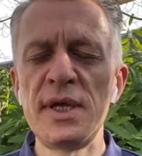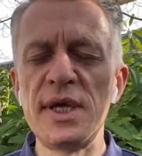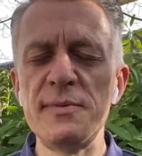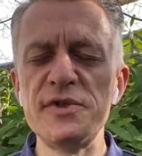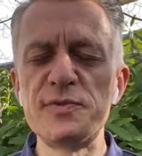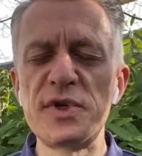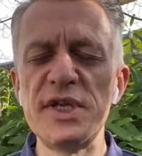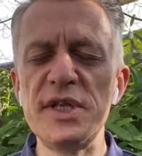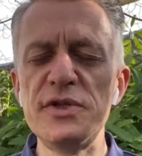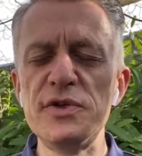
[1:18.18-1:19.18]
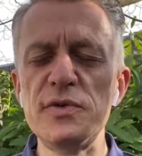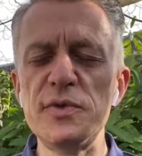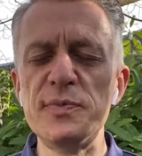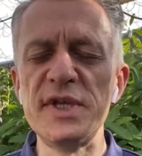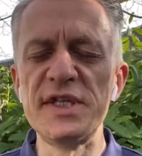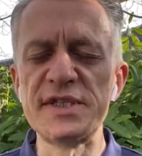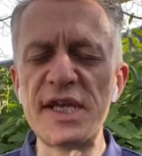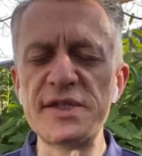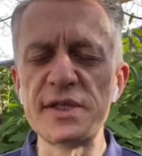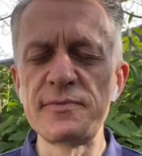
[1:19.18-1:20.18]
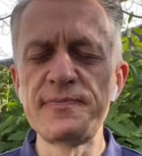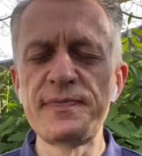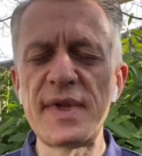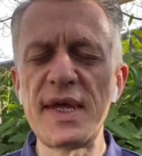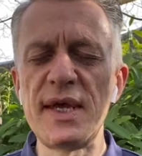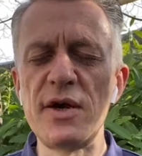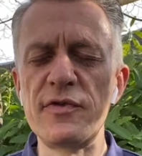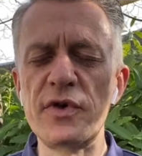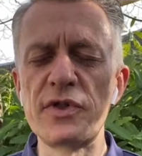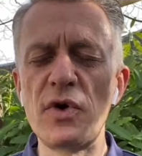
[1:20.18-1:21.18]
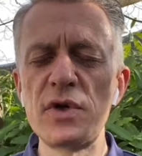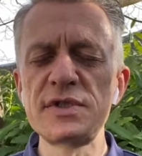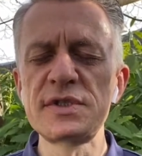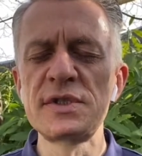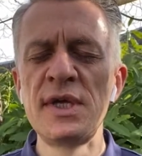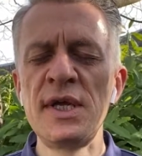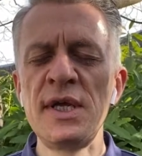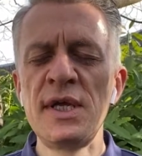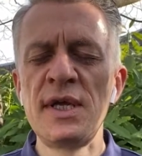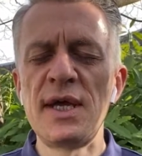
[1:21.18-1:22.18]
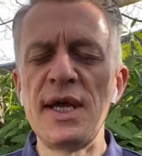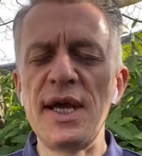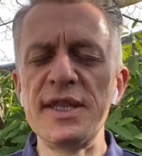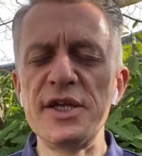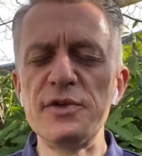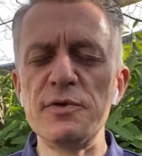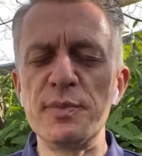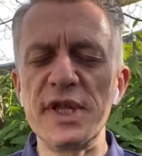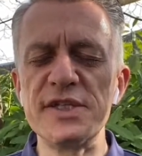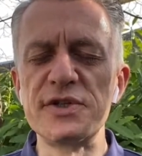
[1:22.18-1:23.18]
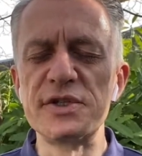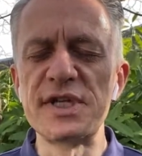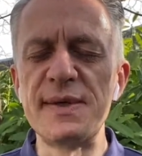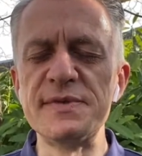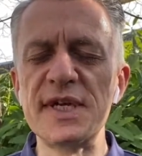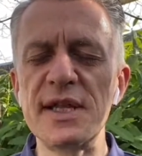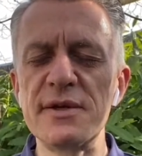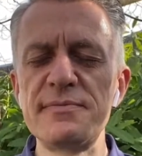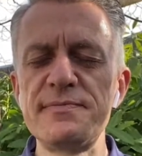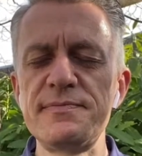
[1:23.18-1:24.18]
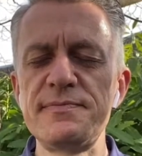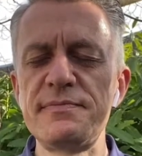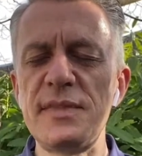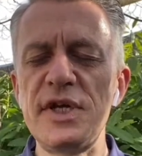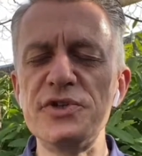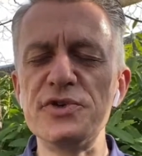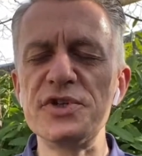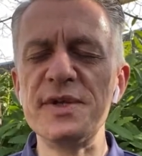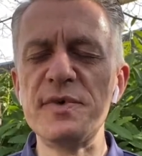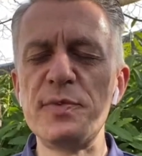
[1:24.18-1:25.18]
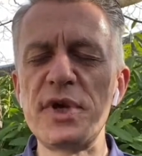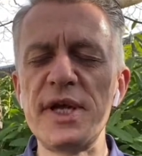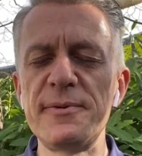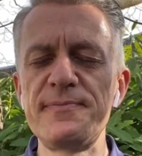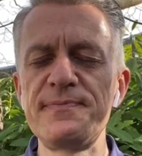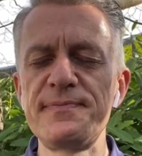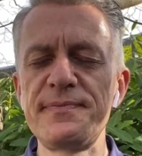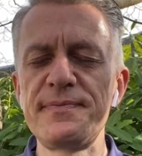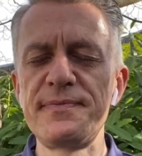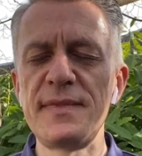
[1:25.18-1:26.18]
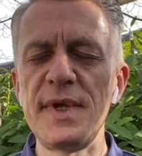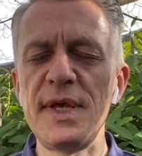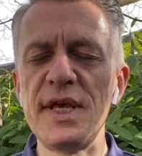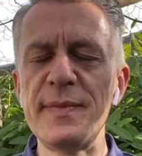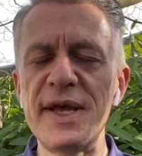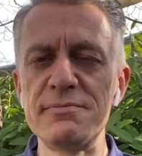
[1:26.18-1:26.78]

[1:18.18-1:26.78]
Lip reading: We just pray that you would be at the centre of our thoughts, and that you would bless our time together. In your name we pray. Amen.